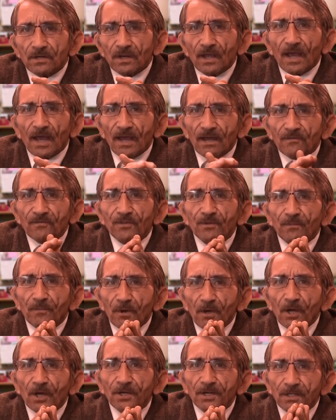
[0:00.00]
to have the
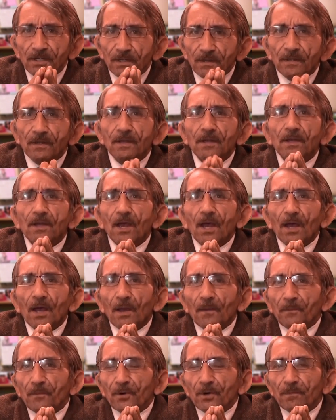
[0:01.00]
potty
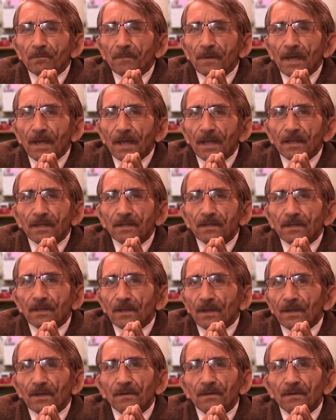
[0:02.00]
put back.